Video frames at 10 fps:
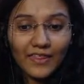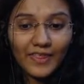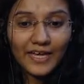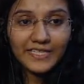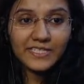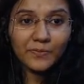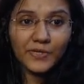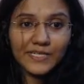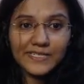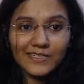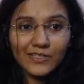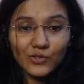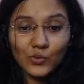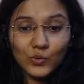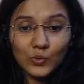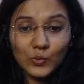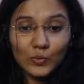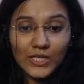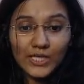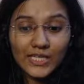That is the person who
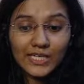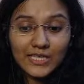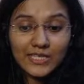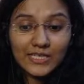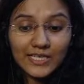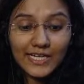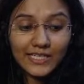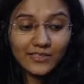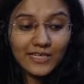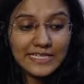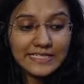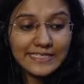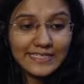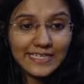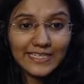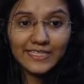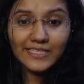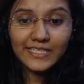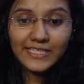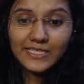the narrator has
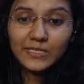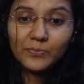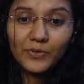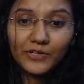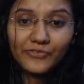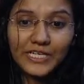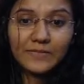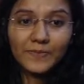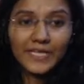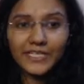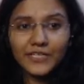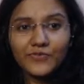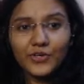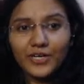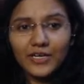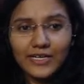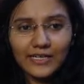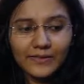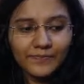decided is the perfect bride for Ranga.